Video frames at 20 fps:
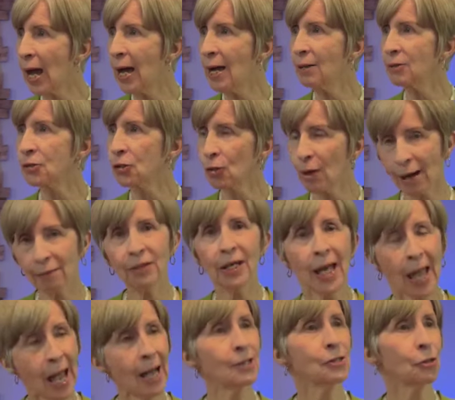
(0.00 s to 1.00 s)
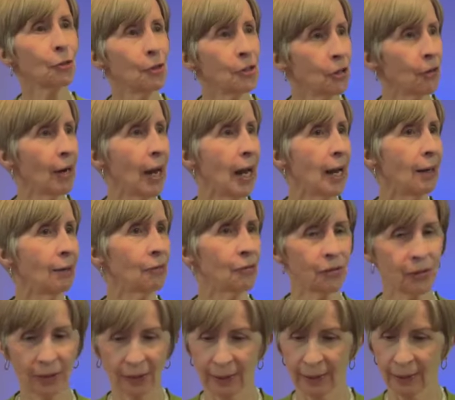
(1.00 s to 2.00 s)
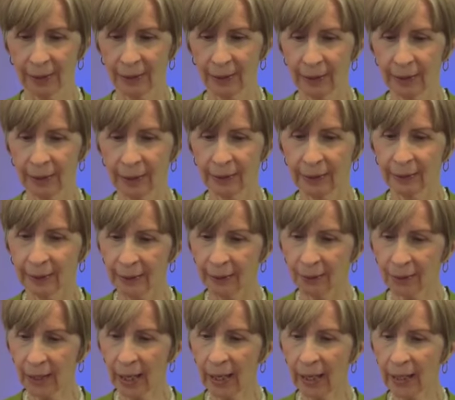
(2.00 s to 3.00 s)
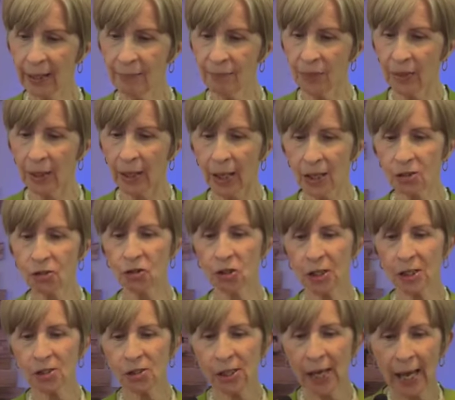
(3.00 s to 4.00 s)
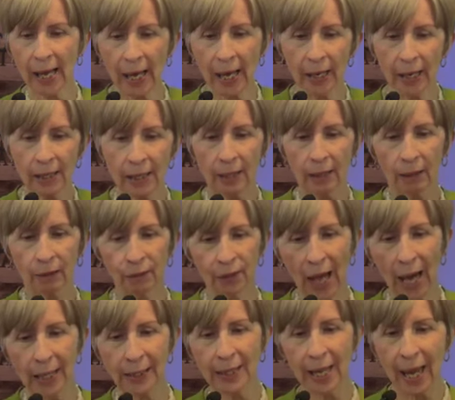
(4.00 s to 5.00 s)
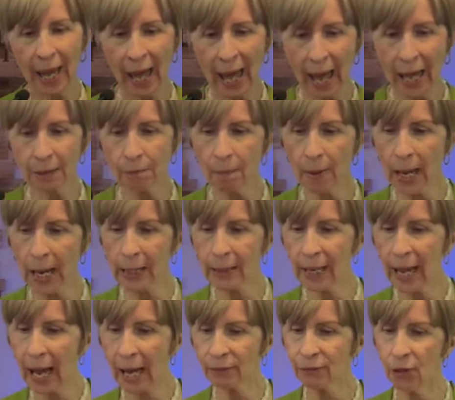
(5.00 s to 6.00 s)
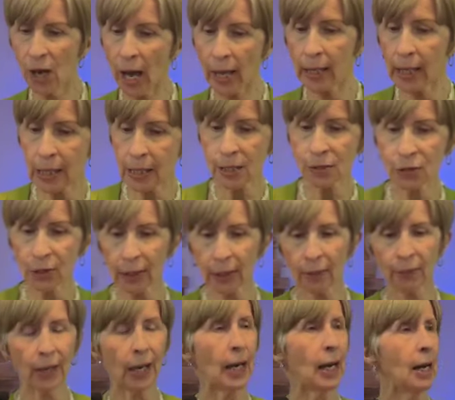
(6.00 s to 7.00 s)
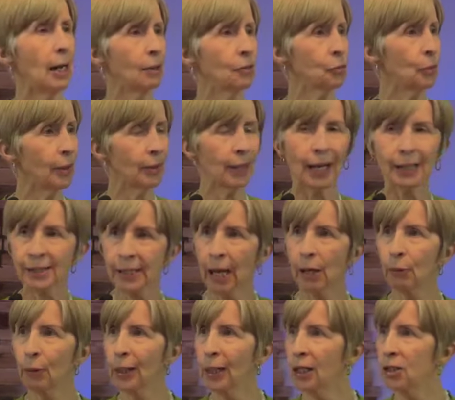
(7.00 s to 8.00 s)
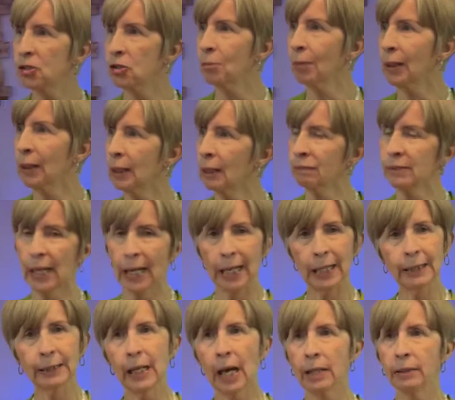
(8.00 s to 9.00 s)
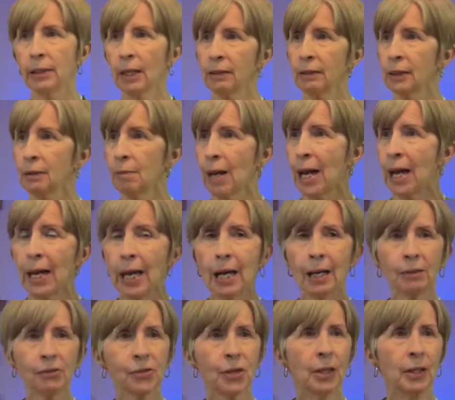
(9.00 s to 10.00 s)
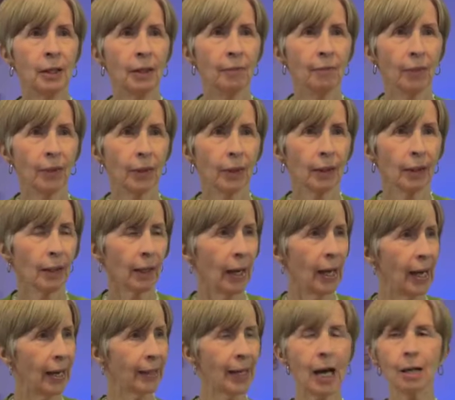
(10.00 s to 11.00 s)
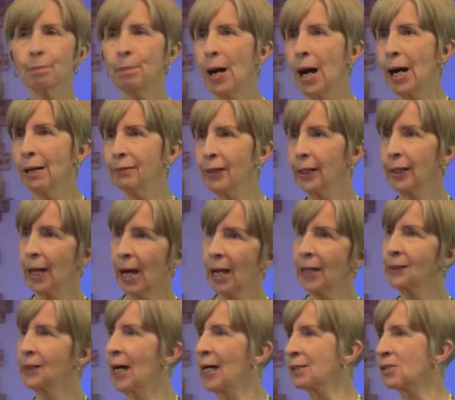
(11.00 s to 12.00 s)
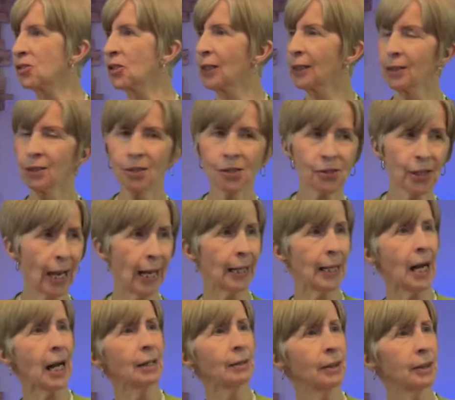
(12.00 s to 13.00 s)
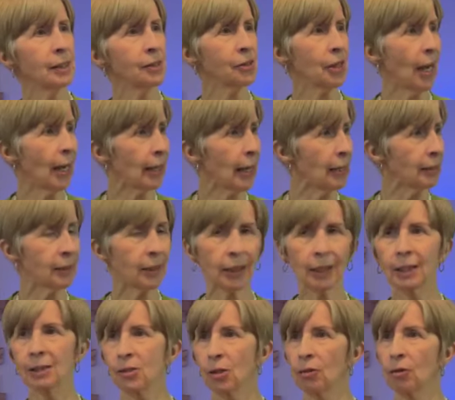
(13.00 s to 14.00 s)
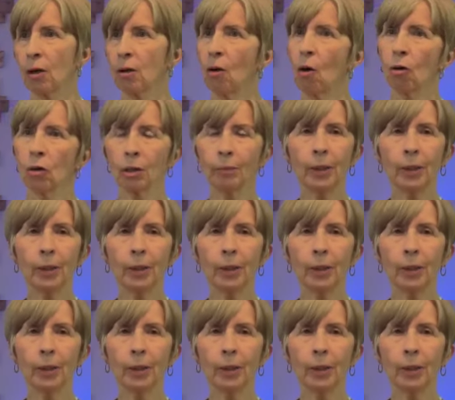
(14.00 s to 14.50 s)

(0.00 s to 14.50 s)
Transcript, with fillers: in your house. You have the answer in your house. Oh, come on. Okay? And she said, thine handmaid hath not anything in the house. Well, that's how religion believes. I ain't got nothing in my house. Yeah, yeah. I got poverty. I got sickness. I got this. I got kids that are